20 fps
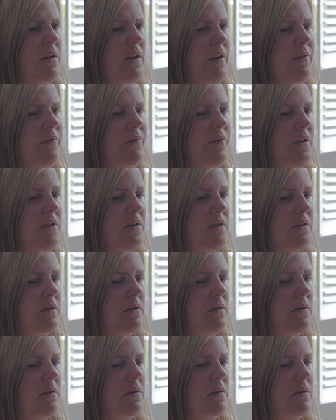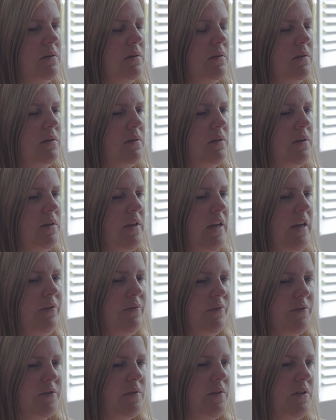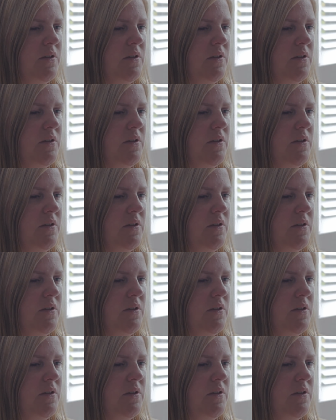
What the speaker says: If this gift,